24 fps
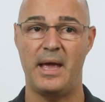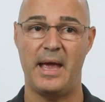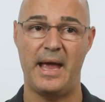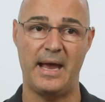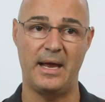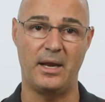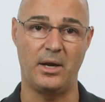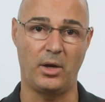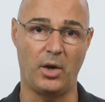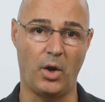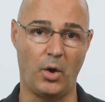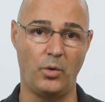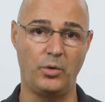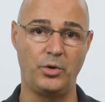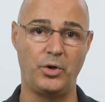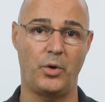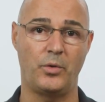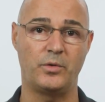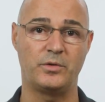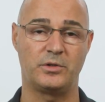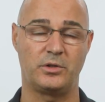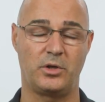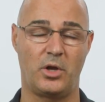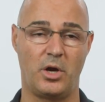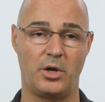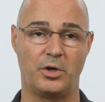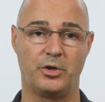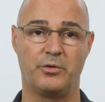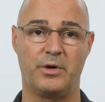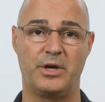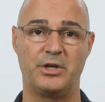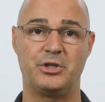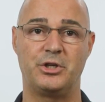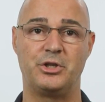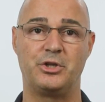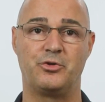And low dose long
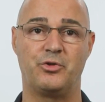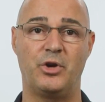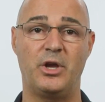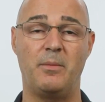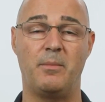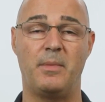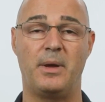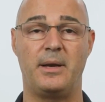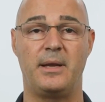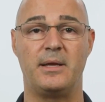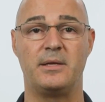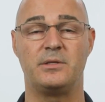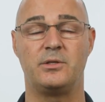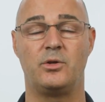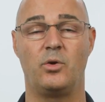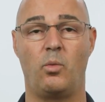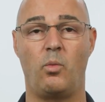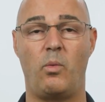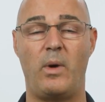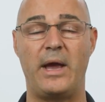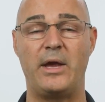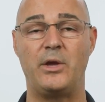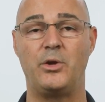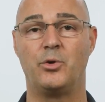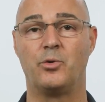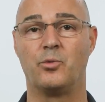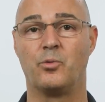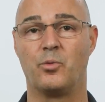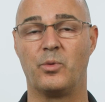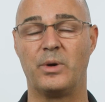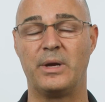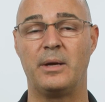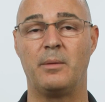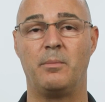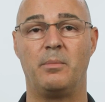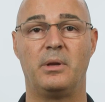duration treatment is the way you
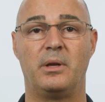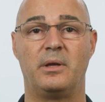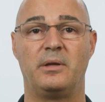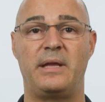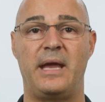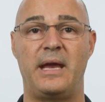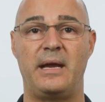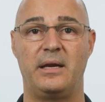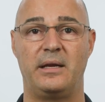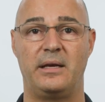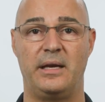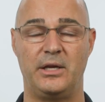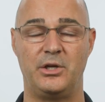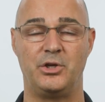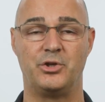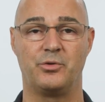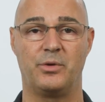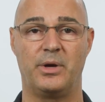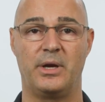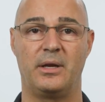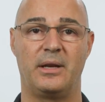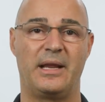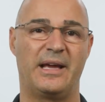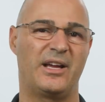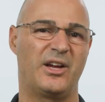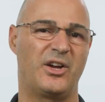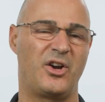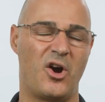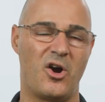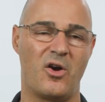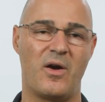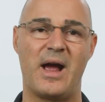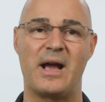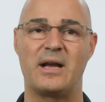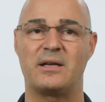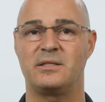rehabilitate an injury, like a
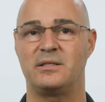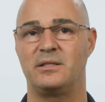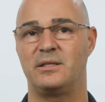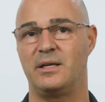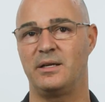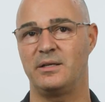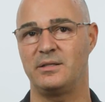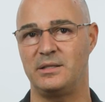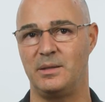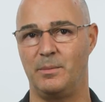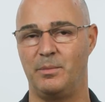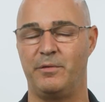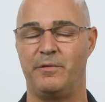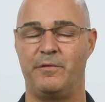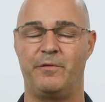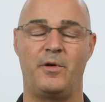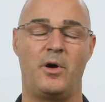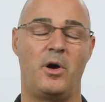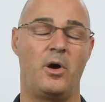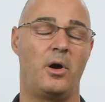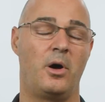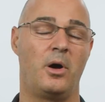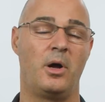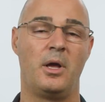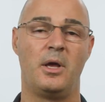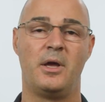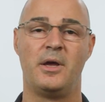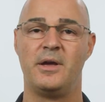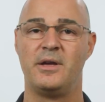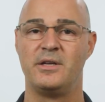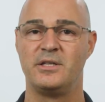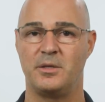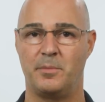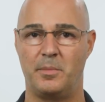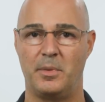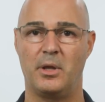car accident, a slip or fall,
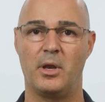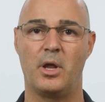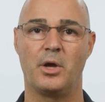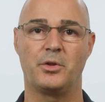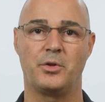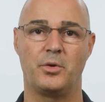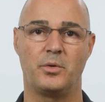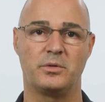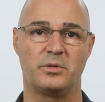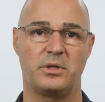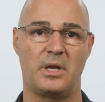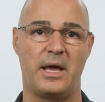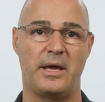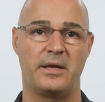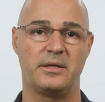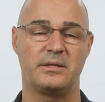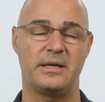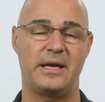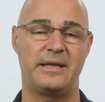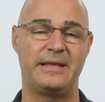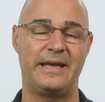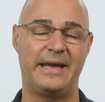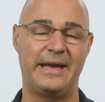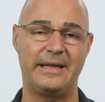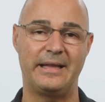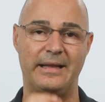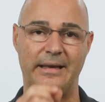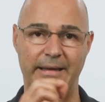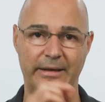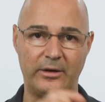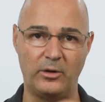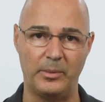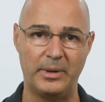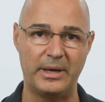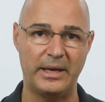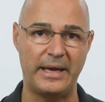something along those lines. And they get a
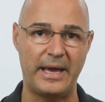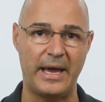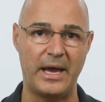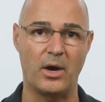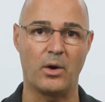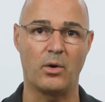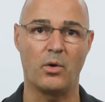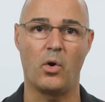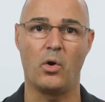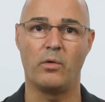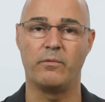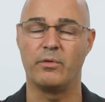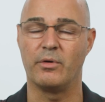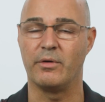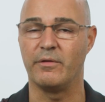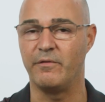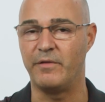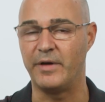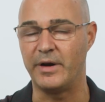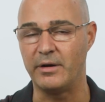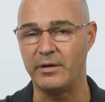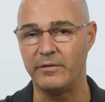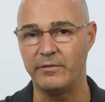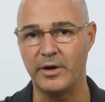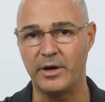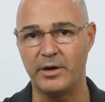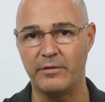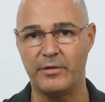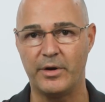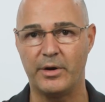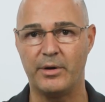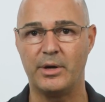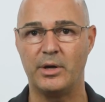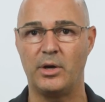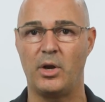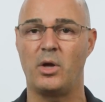little bit of care over a very, very,
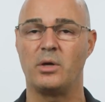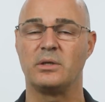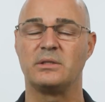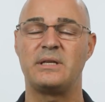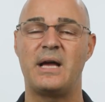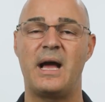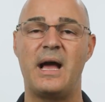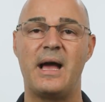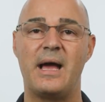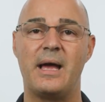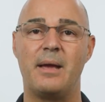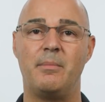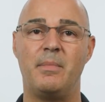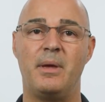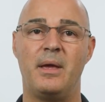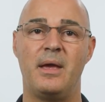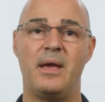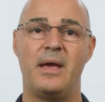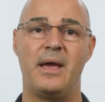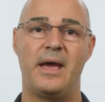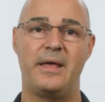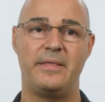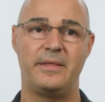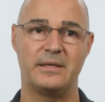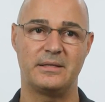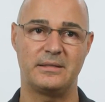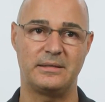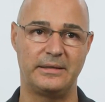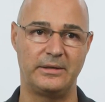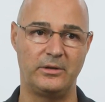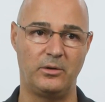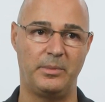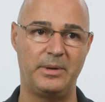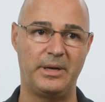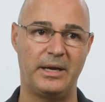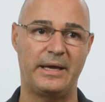very long time. And this
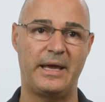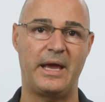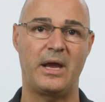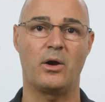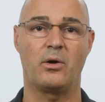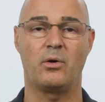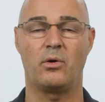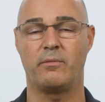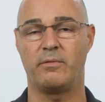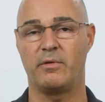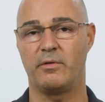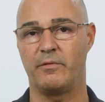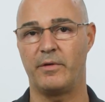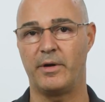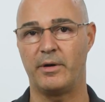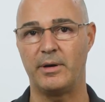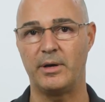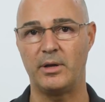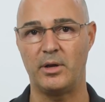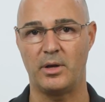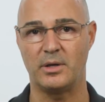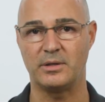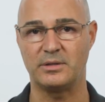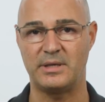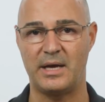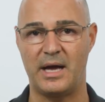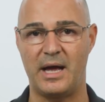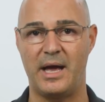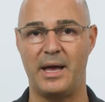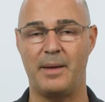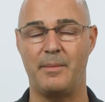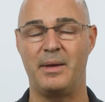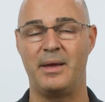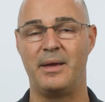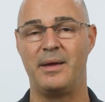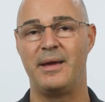little bit of care over a very long
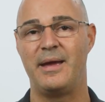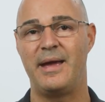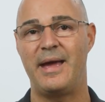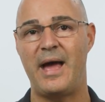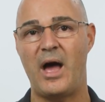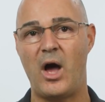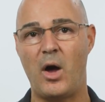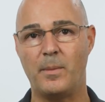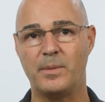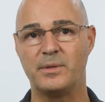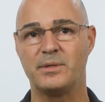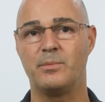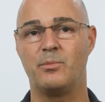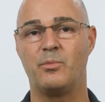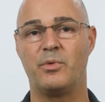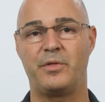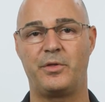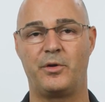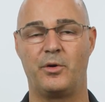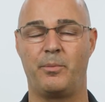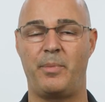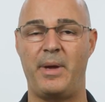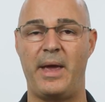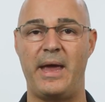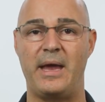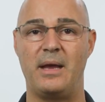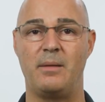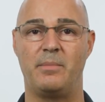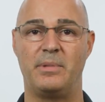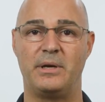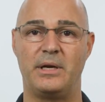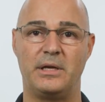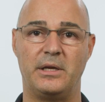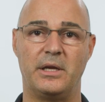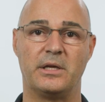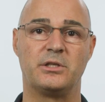time helps them with their pain,
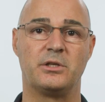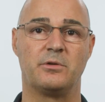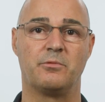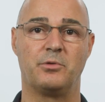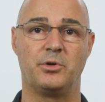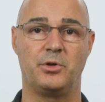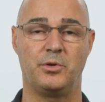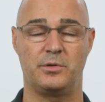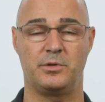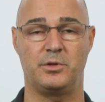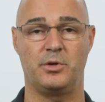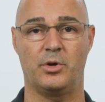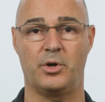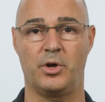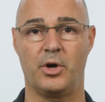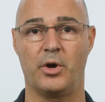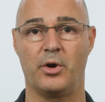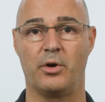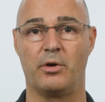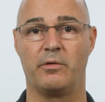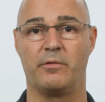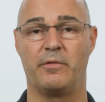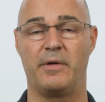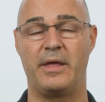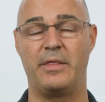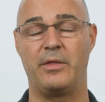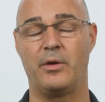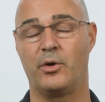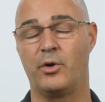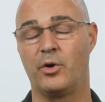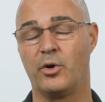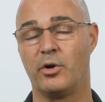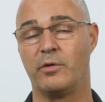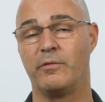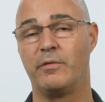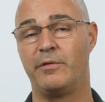but it doesn't reduce their curve. And the
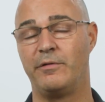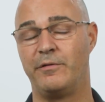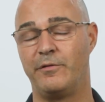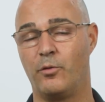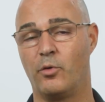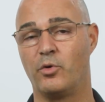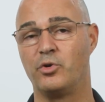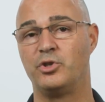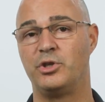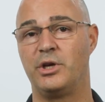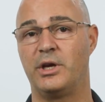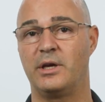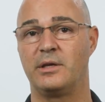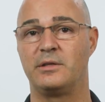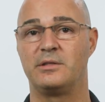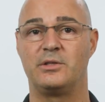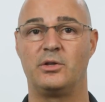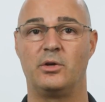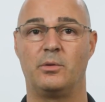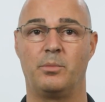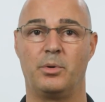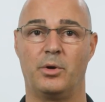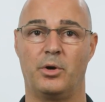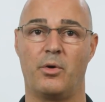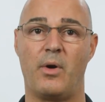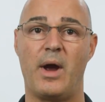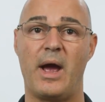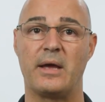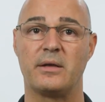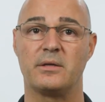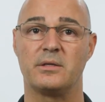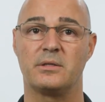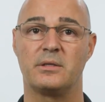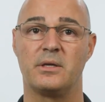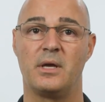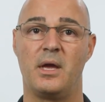curve, unfortunately, can still
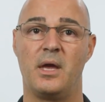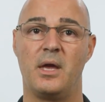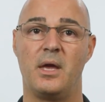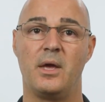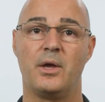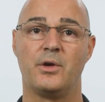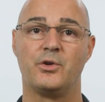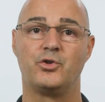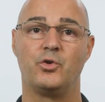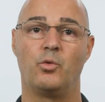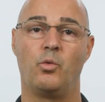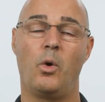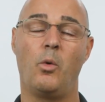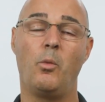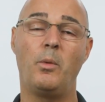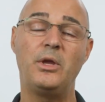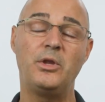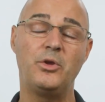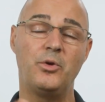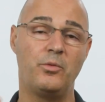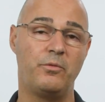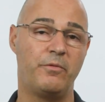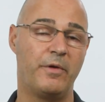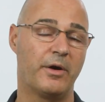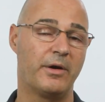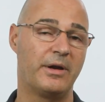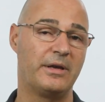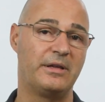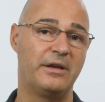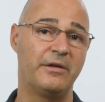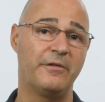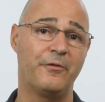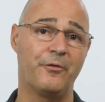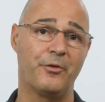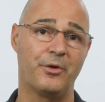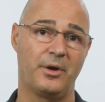progress. So what we do very
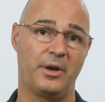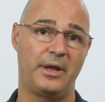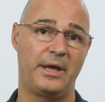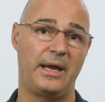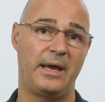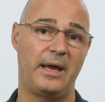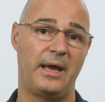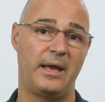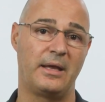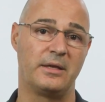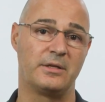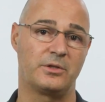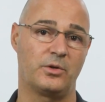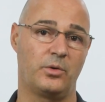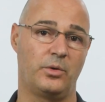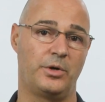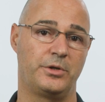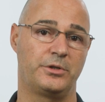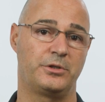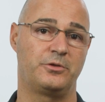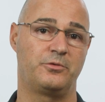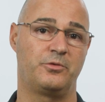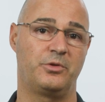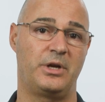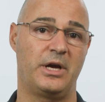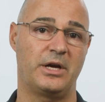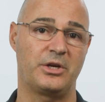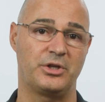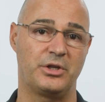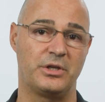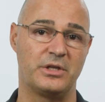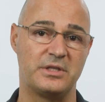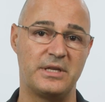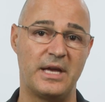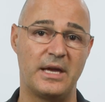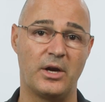differently in scoliosis
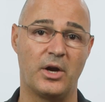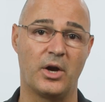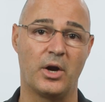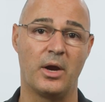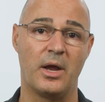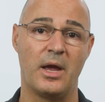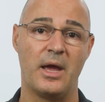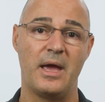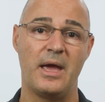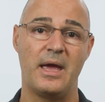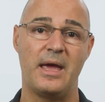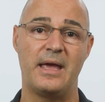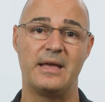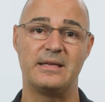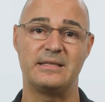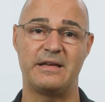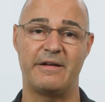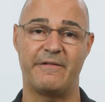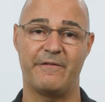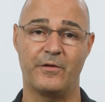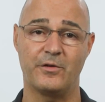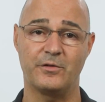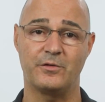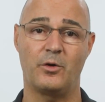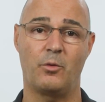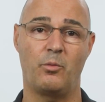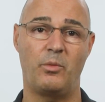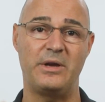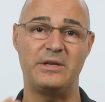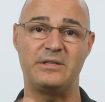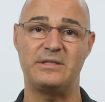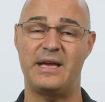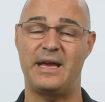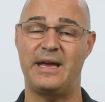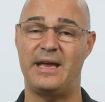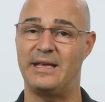reduction center is that, first of all, we
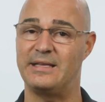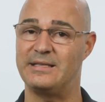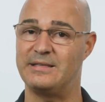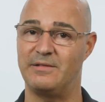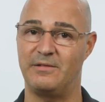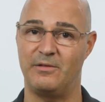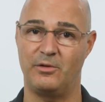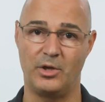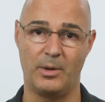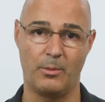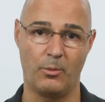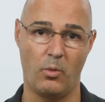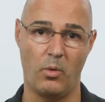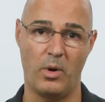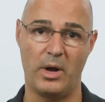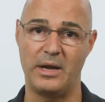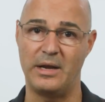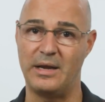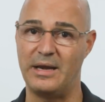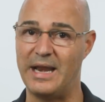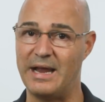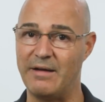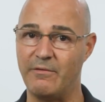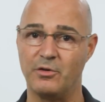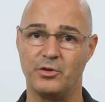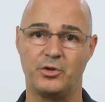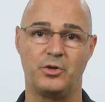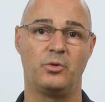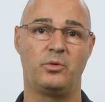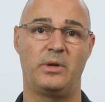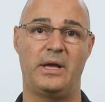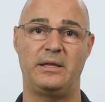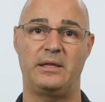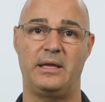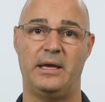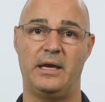say it's, number one, never too
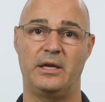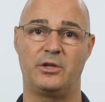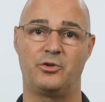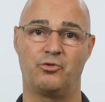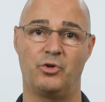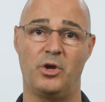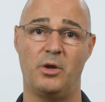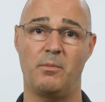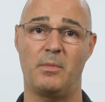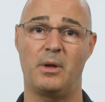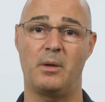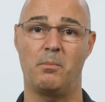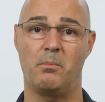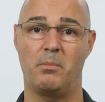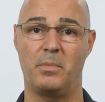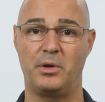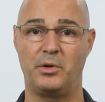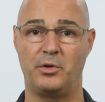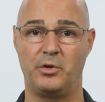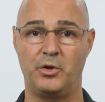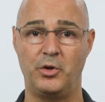late to get treatment, but